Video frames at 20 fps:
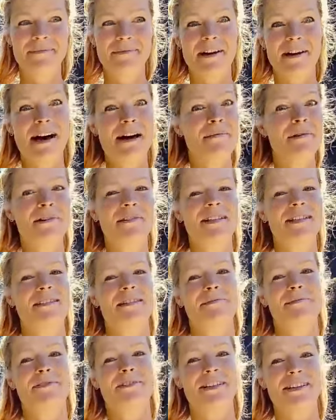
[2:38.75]
Well, I'm always
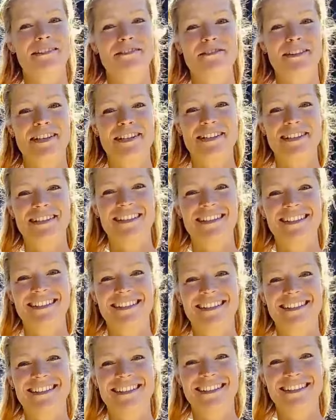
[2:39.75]
up for an adventure.
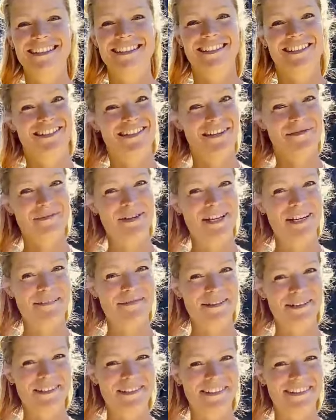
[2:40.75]
So send me an
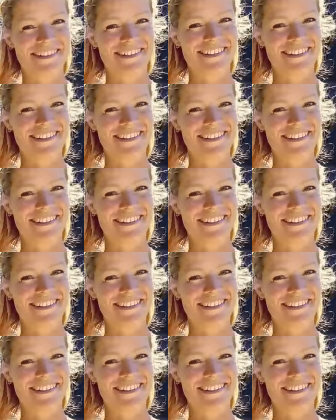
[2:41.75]
email.